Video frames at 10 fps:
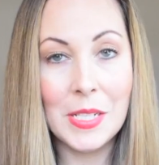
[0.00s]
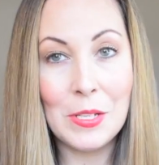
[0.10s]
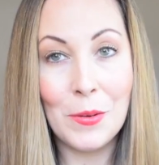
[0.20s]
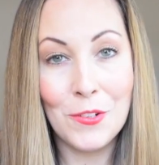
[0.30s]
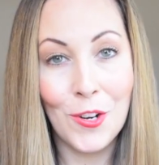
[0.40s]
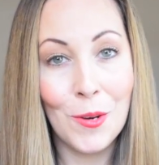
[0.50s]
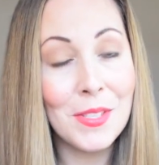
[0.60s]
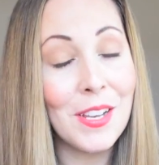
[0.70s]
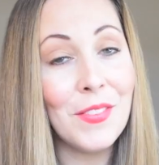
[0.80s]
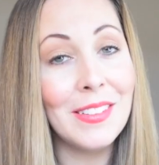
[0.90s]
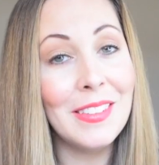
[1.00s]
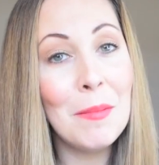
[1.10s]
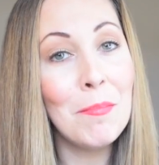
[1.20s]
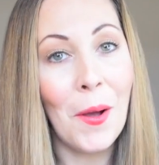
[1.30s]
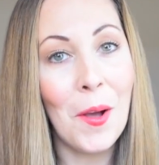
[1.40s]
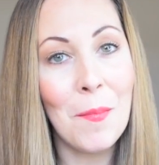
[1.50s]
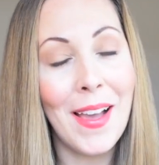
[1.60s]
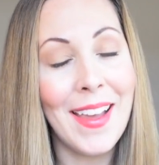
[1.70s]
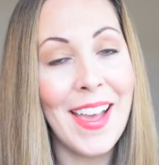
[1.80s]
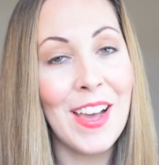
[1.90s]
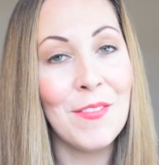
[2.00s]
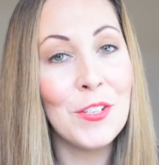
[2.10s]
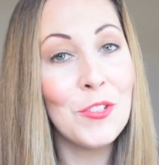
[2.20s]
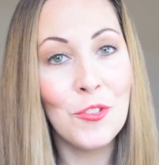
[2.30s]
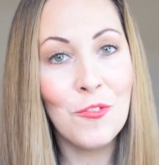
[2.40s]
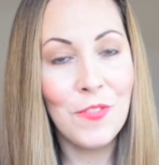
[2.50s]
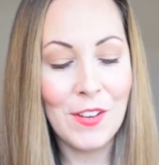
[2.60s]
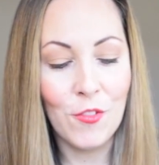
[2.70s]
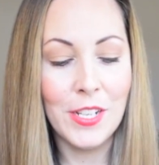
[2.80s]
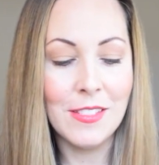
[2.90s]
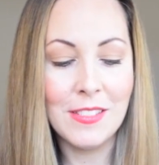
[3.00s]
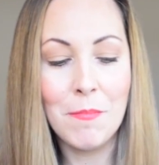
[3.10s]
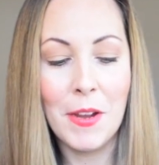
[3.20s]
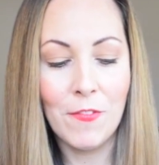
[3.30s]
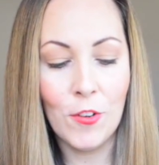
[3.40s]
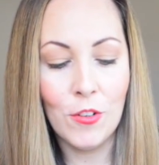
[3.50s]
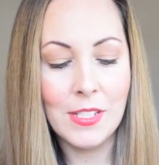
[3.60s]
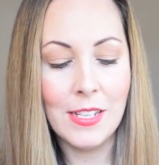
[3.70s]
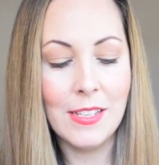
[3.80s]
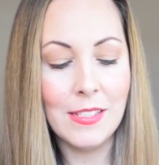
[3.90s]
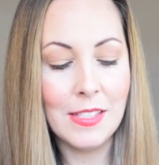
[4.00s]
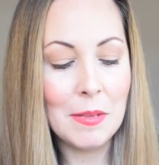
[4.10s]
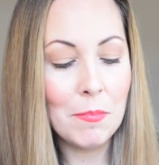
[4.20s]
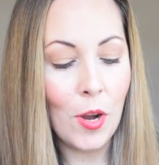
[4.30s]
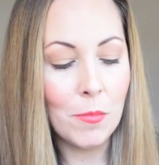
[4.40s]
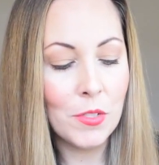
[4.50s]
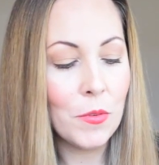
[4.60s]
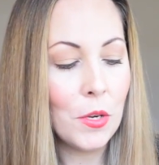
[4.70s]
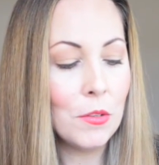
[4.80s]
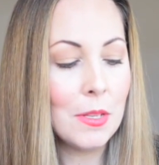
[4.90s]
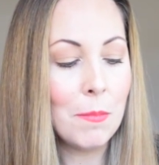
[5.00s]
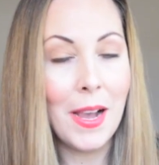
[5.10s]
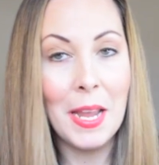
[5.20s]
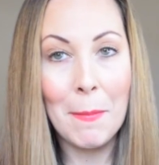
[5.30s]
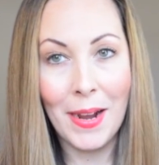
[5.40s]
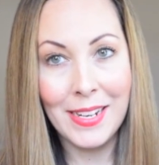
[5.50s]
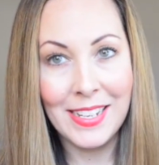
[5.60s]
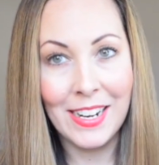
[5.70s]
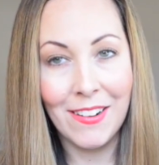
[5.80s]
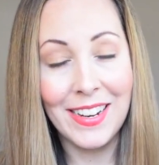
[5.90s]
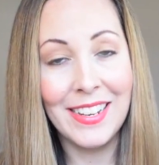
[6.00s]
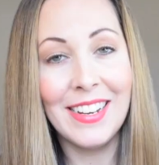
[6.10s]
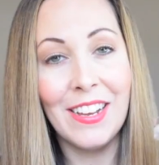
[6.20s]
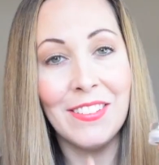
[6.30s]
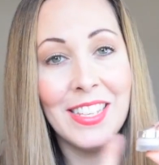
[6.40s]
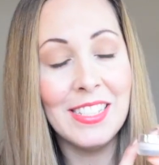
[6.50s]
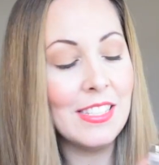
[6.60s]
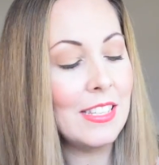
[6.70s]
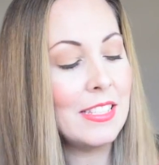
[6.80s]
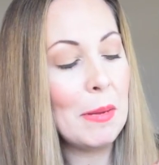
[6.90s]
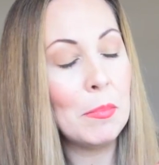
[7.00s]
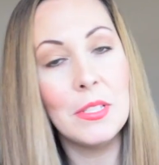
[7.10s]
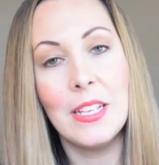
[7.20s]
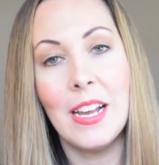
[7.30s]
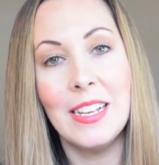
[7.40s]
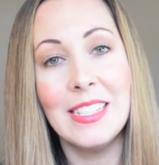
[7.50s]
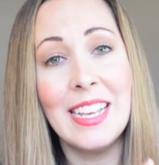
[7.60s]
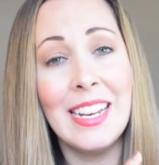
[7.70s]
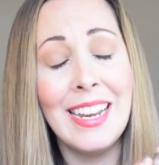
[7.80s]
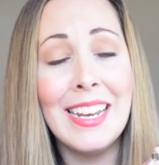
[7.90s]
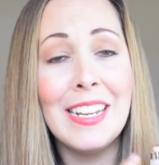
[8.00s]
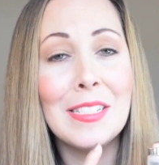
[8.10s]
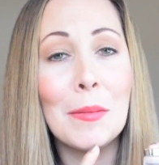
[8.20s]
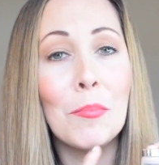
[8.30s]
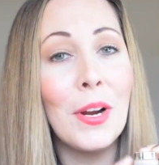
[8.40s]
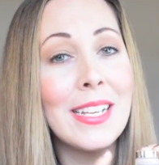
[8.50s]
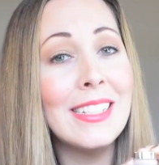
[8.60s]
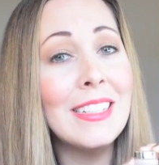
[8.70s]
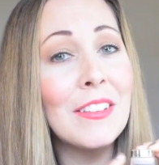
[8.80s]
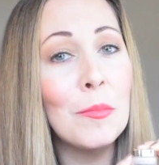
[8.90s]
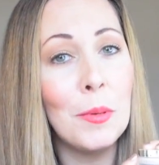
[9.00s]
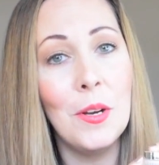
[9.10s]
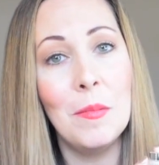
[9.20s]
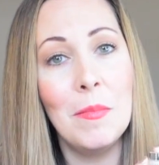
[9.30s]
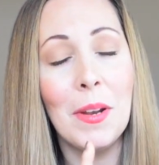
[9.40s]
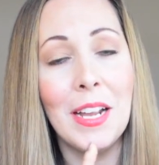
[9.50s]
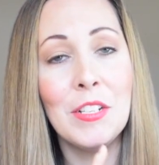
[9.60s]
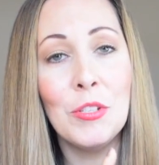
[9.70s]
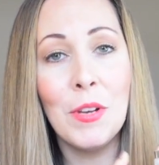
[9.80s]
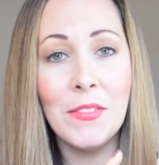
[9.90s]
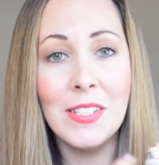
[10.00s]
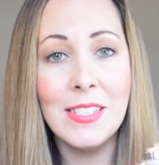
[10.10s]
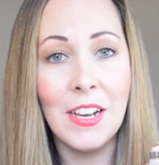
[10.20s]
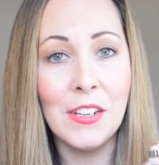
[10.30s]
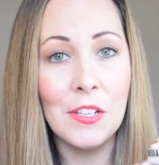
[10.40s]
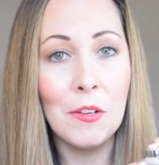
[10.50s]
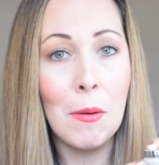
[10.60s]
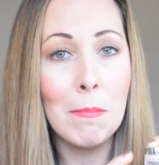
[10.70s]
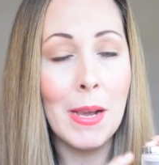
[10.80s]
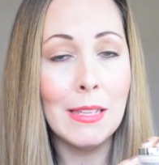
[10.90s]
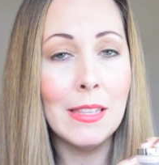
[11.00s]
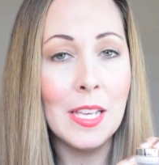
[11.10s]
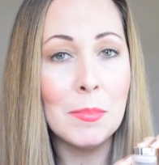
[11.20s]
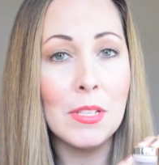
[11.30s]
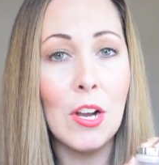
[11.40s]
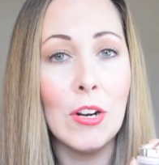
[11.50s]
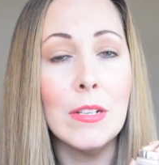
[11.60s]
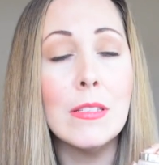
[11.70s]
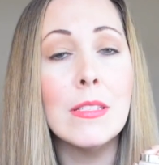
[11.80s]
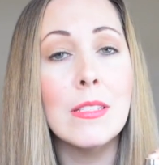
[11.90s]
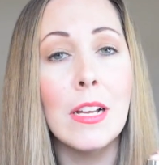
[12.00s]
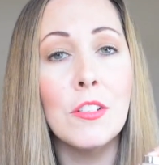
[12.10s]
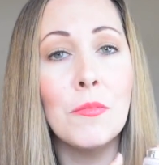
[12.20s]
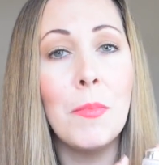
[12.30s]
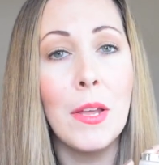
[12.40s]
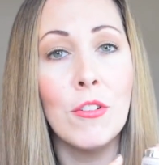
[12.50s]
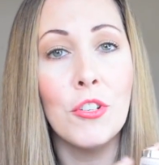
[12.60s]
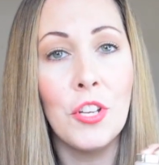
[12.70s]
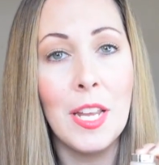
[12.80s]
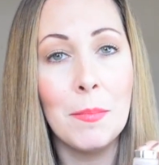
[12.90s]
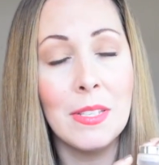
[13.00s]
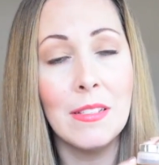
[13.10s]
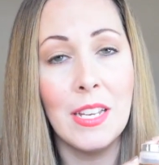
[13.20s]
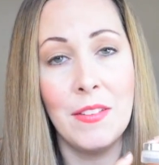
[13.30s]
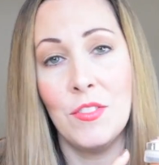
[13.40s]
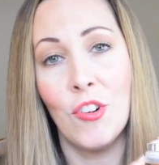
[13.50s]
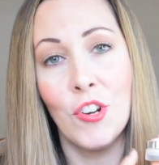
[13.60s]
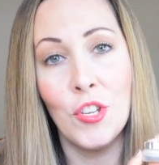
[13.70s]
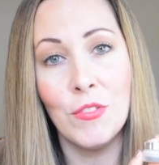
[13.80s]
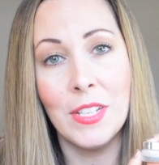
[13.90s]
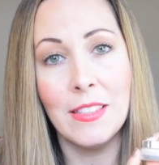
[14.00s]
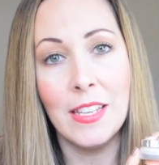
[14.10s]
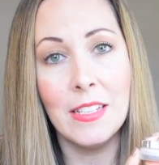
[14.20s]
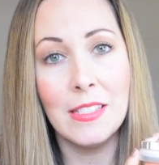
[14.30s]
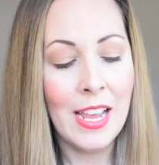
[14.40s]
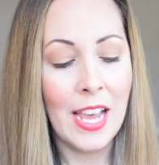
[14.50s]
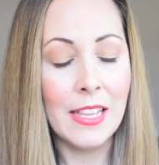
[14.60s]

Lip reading: So in terms of a lip balm, I have 2 favorites. My first is the Balm de Rose by Terry. Now this is a sample size and it is a pricey little balm, but I do have to tell you, my lips are in such better shape since I started using this.